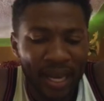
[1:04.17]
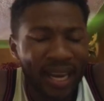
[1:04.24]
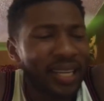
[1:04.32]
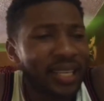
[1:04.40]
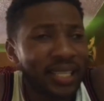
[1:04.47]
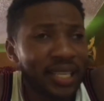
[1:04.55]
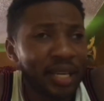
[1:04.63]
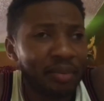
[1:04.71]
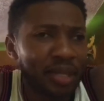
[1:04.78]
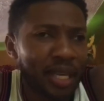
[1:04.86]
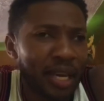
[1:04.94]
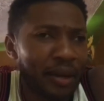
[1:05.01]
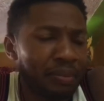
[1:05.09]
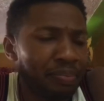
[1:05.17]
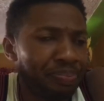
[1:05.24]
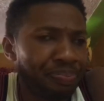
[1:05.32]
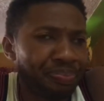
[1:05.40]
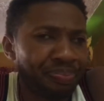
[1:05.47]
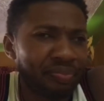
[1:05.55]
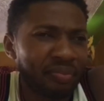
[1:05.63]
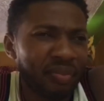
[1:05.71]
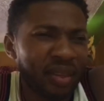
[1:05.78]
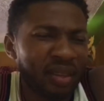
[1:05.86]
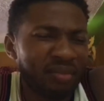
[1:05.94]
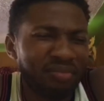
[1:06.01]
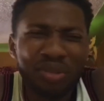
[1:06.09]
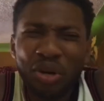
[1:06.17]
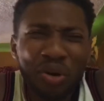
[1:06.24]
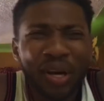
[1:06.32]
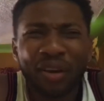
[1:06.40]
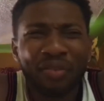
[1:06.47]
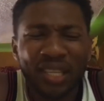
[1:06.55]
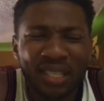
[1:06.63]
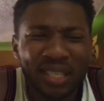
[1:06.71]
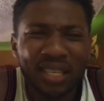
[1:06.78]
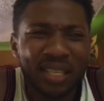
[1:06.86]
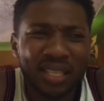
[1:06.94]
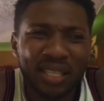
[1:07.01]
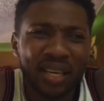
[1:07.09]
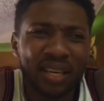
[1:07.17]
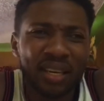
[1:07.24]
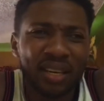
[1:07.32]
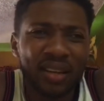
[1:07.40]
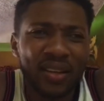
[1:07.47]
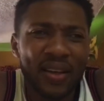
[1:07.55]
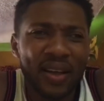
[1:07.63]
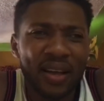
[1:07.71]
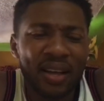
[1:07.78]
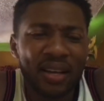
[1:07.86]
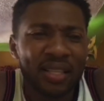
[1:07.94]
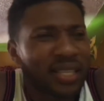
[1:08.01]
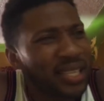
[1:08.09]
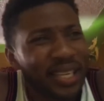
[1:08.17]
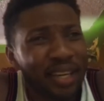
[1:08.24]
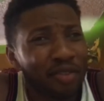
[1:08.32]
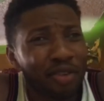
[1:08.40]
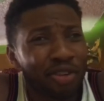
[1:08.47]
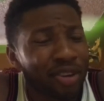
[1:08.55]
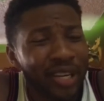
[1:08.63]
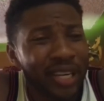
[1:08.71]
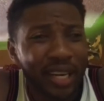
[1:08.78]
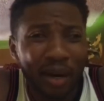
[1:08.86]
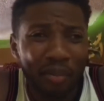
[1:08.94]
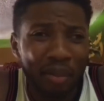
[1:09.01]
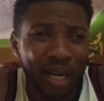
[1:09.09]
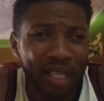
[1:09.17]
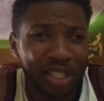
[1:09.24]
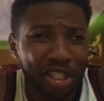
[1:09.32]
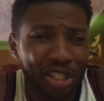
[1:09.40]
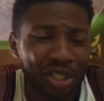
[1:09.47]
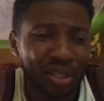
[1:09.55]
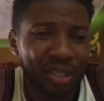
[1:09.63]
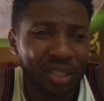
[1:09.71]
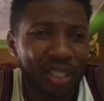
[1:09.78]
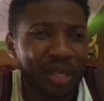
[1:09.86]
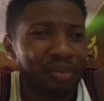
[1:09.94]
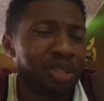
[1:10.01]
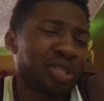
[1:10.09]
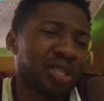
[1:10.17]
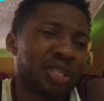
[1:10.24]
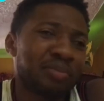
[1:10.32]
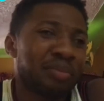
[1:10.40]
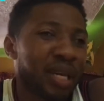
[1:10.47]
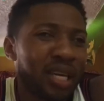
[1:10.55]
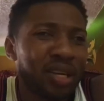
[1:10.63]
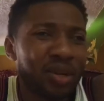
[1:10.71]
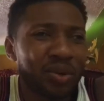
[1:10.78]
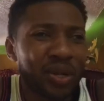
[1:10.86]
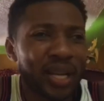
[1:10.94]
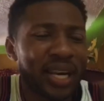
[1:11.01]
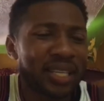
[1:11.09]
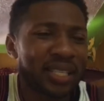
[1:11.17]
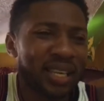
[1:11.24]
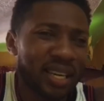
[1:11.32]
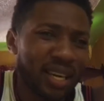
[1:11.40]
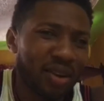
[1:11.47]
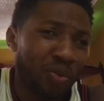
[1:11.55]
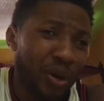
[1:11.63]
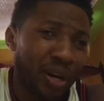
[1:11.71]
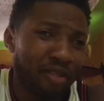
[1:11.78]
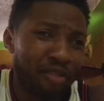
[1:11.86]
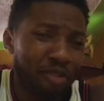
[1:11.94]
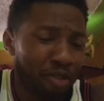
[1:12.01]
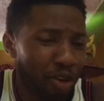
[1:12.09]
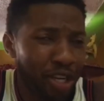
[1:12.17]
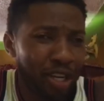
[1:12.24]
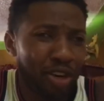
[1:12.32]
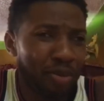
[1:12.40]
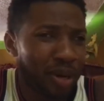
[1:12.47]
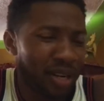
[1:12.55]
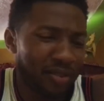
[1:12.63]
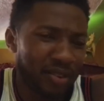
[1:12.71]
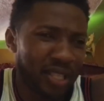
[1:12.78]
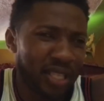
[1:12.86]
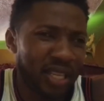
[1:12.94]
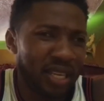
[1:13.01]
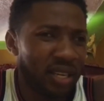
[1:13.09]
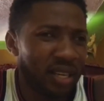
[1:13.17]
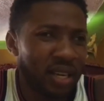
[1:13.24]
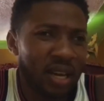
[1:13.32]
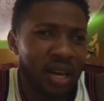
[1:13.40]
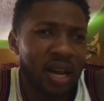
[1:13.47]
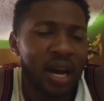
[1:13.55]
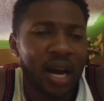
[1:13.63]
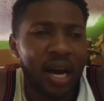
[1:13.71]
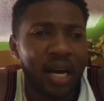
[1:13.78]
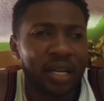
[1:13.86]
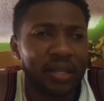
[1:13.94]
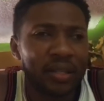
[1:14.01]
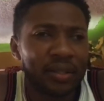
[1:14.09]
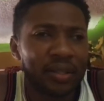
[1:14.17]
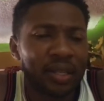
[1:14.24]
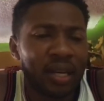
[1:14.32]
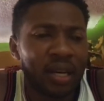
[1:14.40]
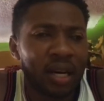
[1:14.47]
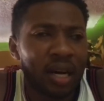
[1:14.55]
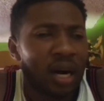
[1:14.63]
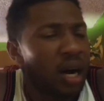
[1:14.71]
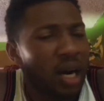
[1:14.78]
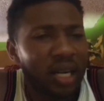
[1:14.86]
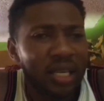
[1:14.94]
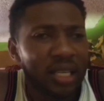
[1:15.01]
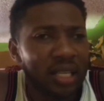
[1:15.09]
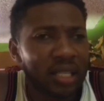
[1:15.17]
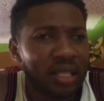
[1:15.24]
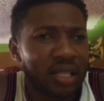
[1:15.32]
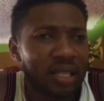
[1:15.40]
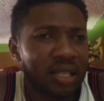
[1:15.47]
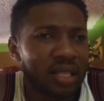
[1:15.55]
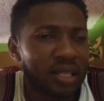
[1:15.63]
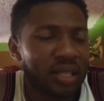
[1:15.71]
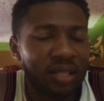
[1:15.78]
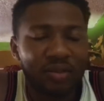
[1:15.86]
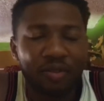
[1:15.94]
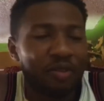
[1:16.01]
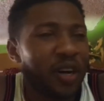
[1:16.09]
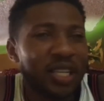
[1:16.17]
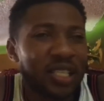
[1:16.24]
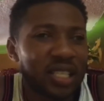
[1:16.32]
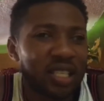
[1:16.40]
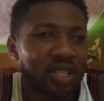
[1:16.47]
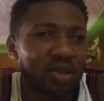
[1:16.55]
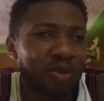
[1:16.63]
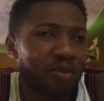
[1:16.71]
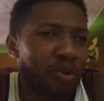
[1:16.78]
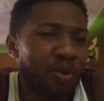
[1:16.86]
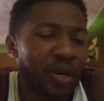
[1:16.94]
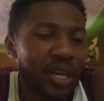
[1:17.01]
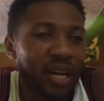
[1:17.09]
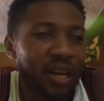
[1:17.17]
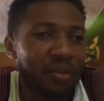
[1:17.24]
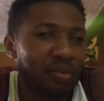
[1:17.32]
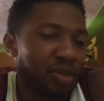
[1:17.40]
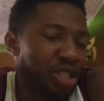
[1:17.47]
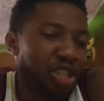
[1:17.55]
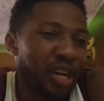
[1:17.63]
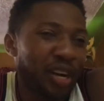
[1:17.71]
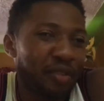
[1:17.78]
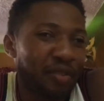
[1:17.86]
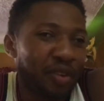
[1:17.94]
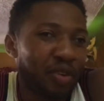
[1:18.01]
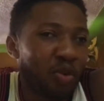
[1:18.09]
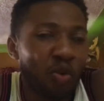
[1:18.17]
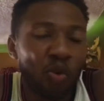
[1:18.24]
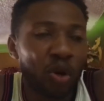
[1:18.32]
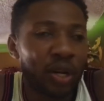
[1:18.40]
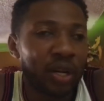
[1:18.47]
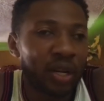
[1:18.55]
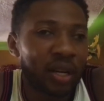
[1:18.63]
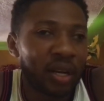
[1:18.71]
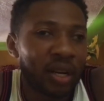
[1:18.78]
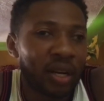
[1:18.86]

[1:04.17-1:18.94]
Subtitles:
at the same time, don't ever think say slavery really abolished. Them just make it look like say, yeah, we have freedom and everything and all these fancy stuff where we can try for own,